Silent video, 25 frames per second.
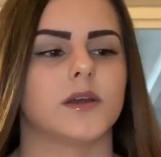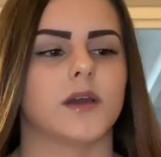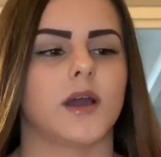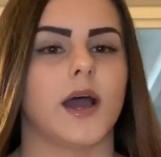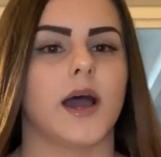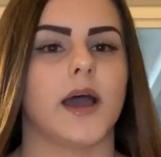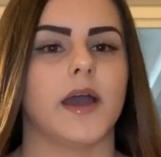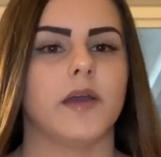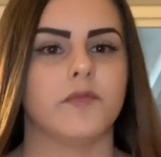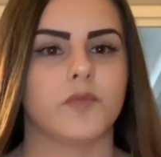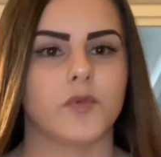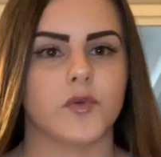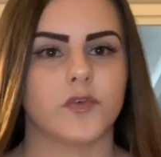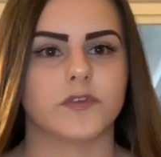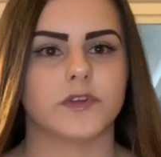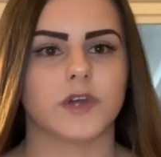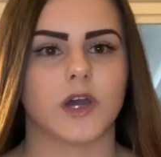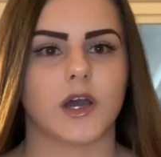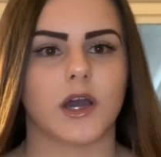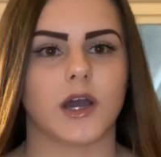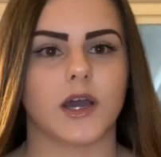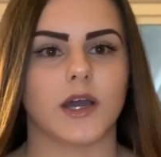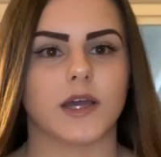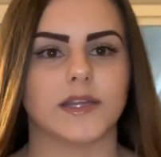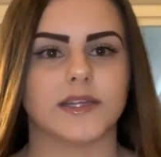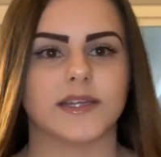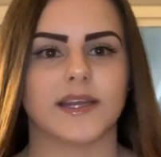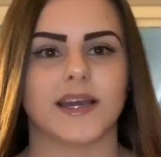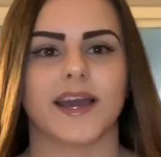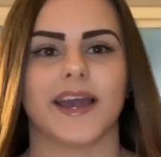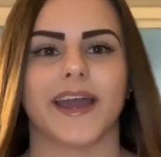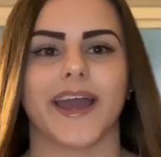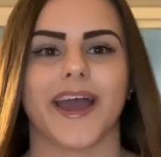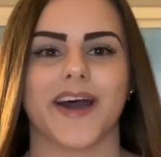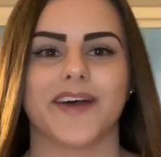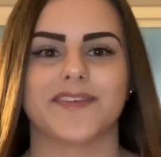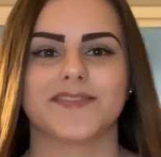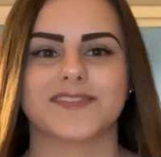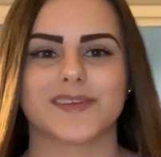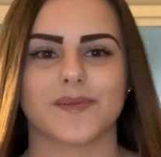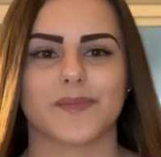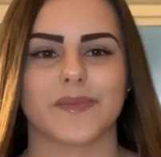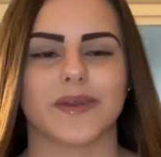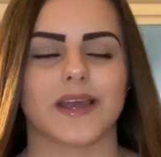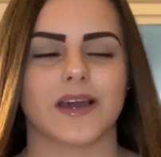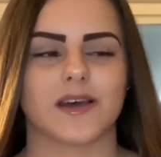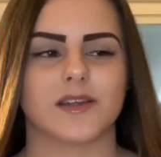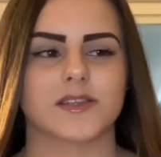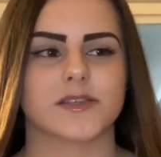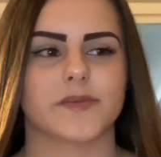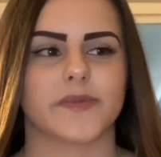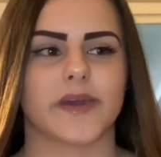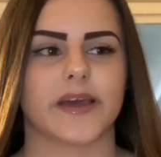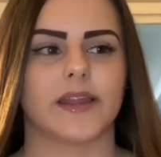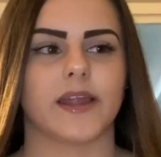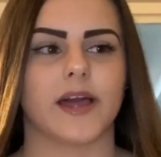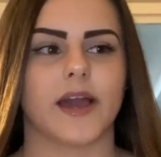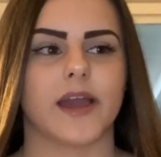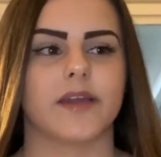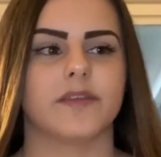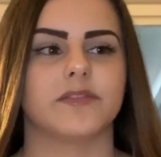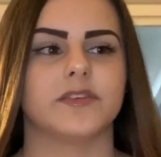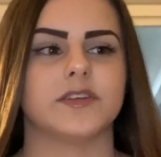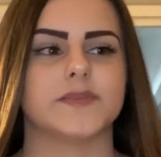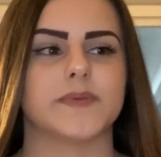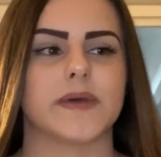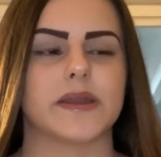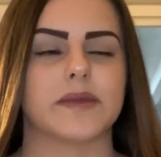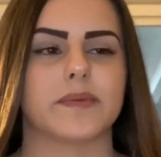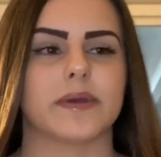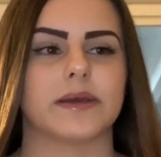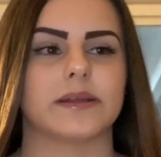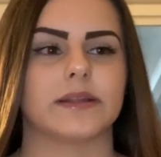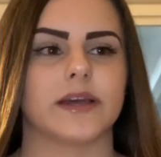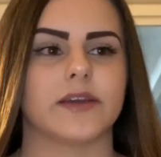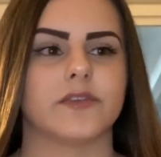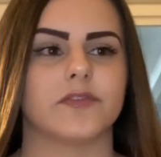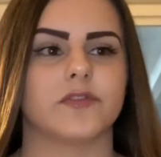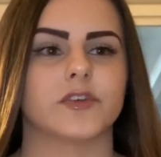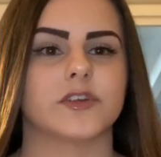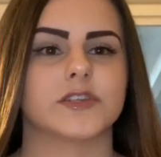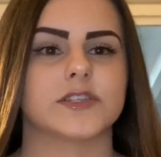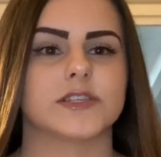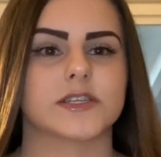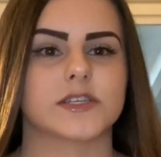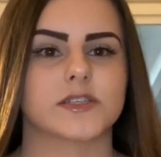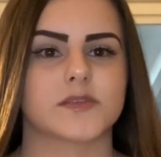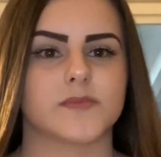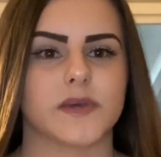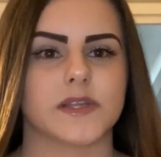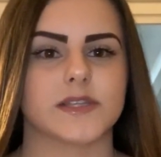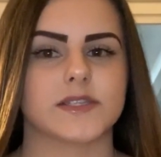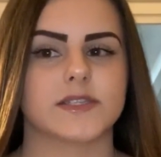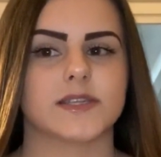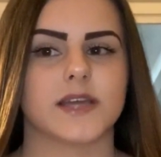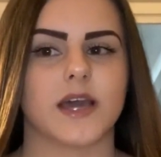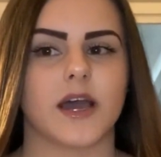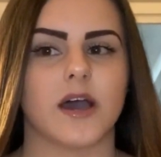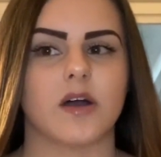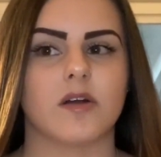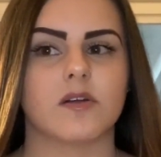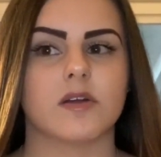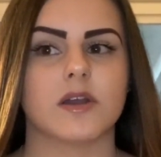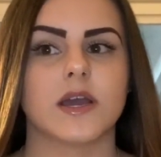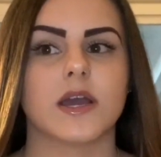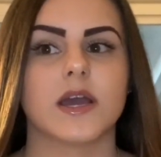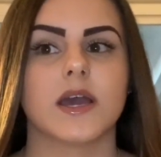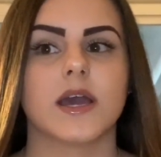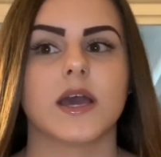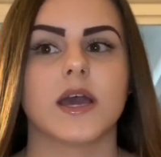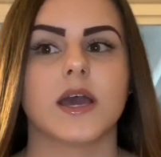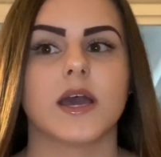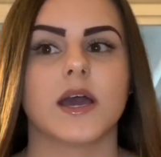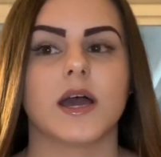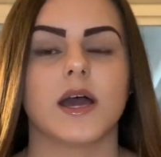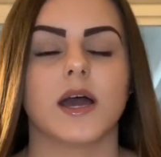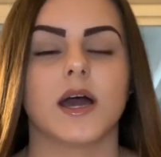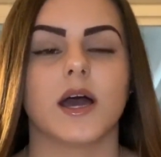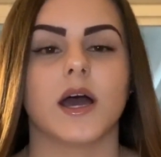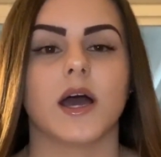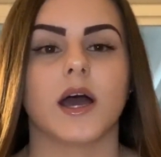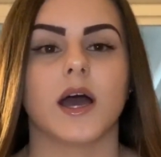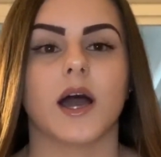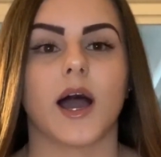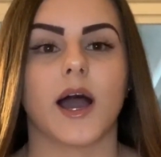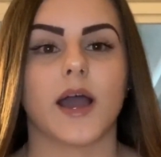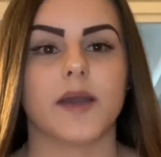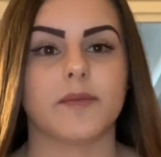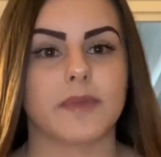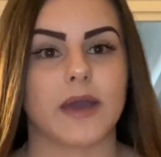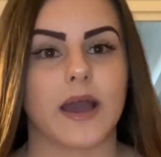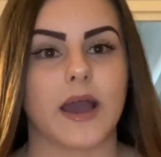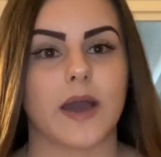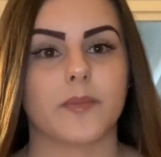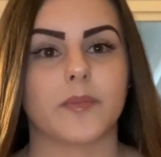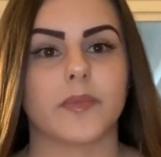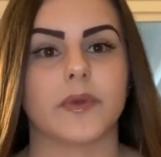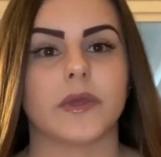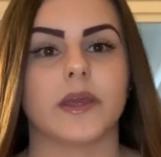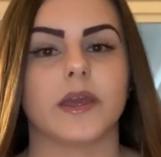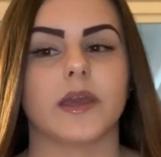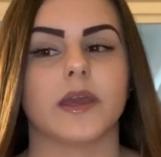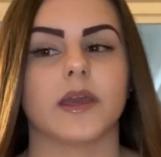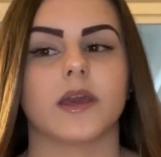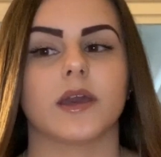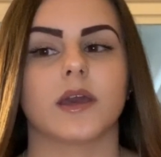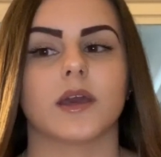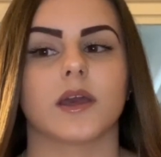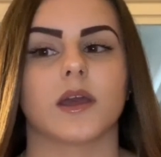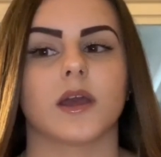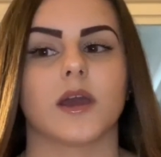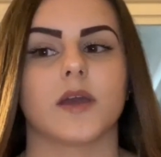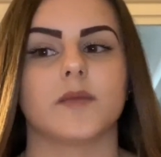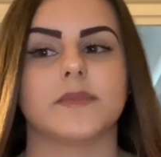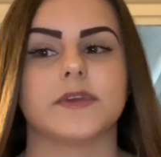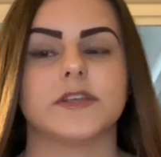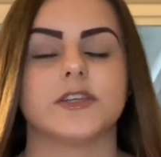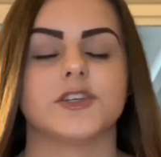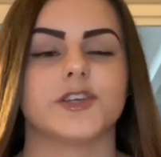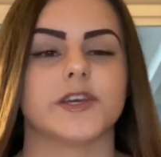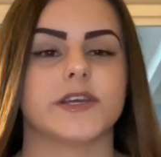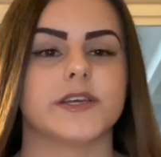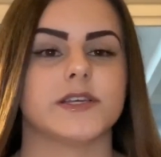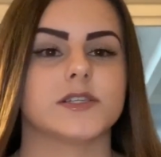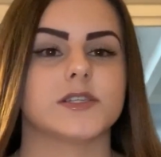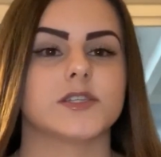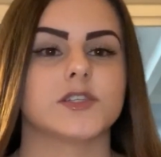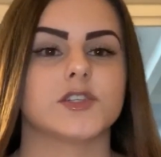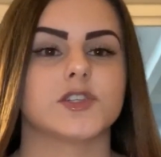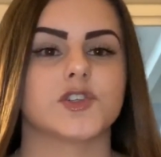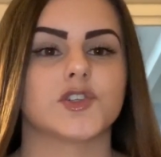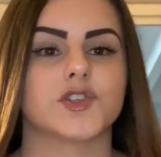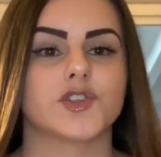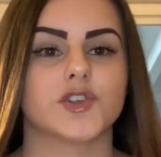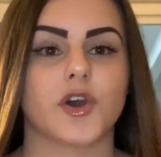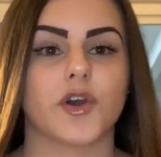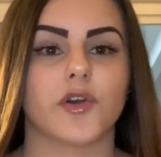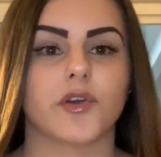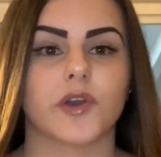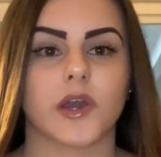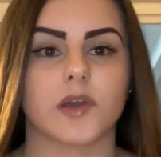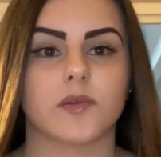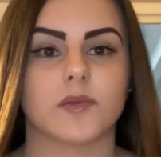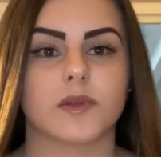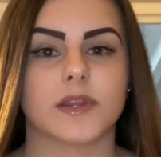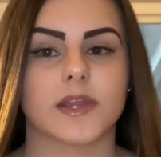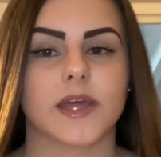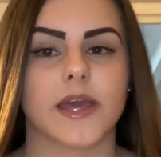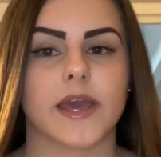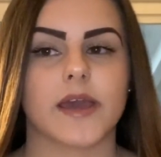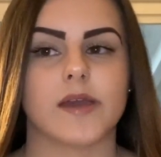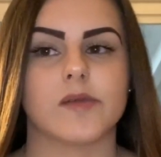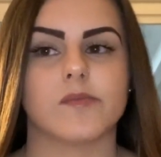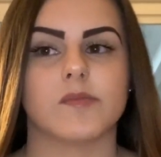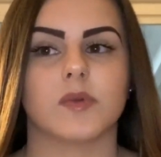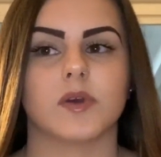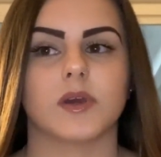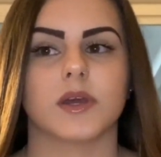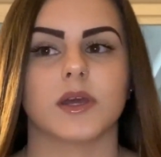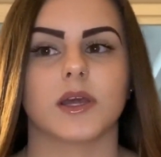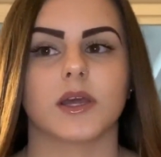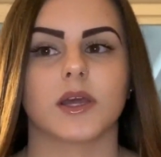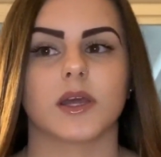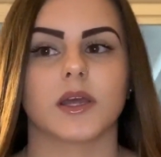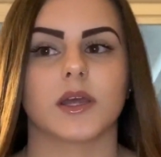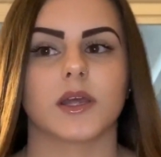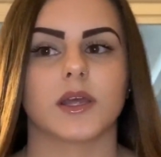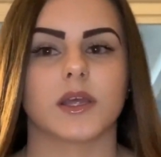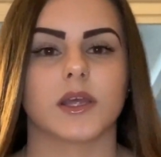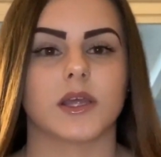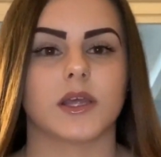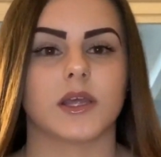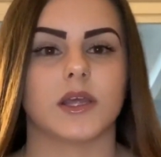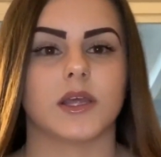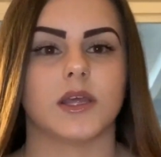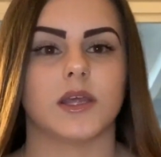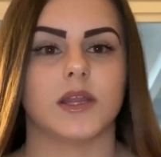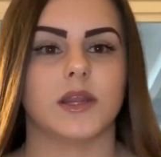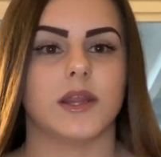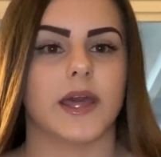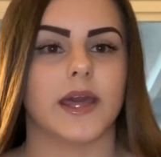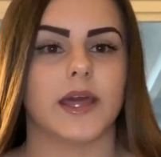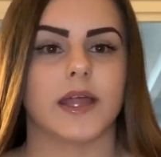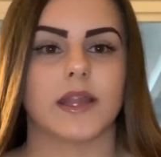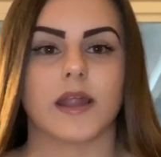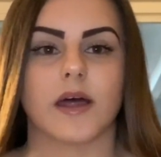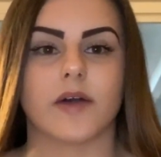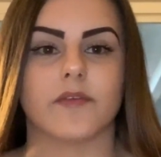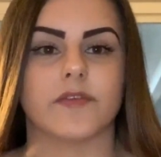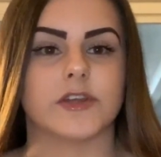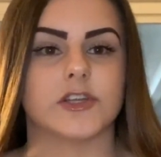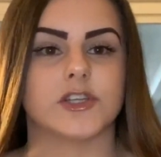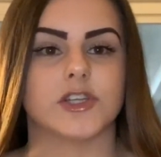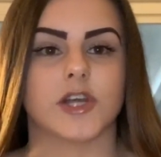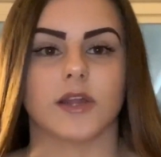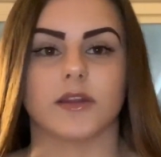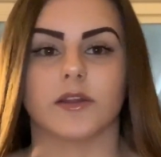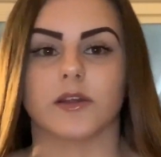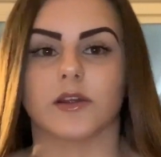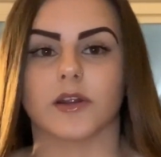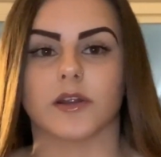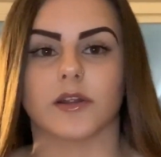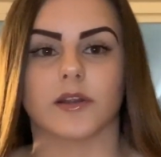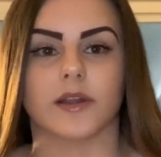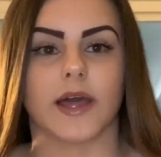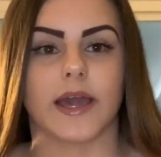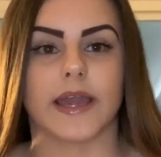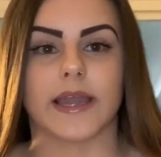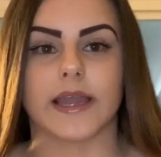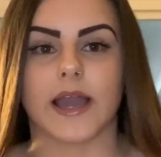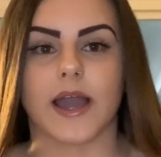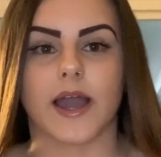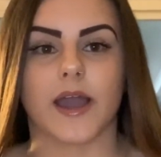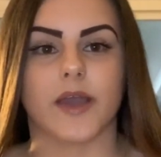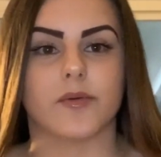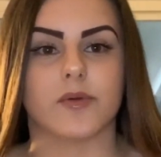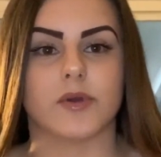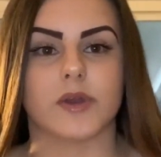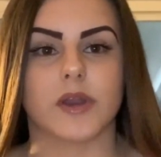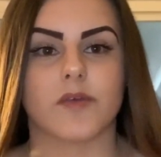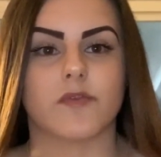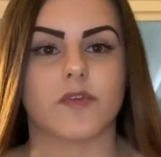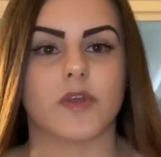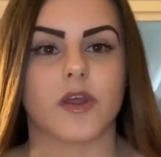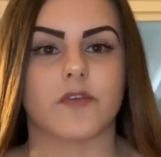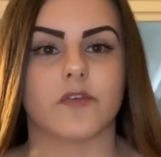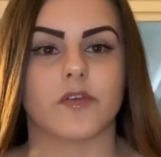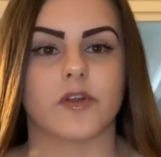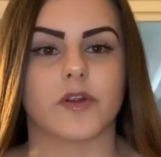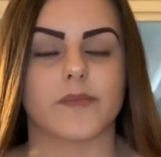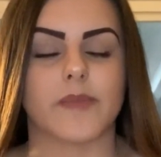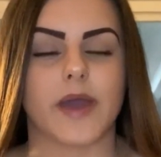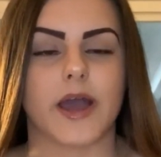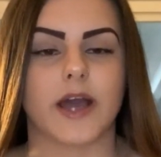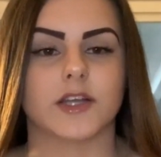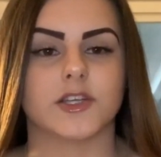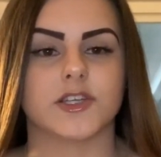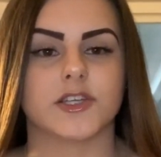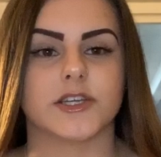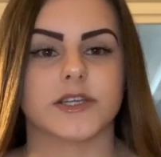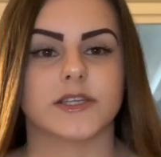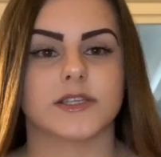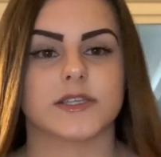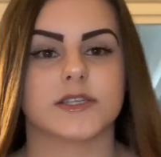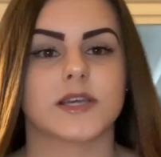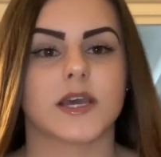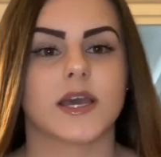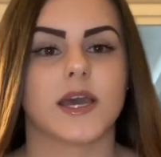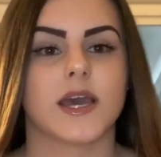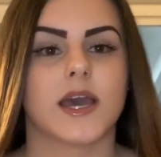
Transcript: I've moved on. I have somebody else in my life. He's been in my life for 6 months now. I'm happy. I mean, Jay's so good with him. They love each other like I would have never imagined.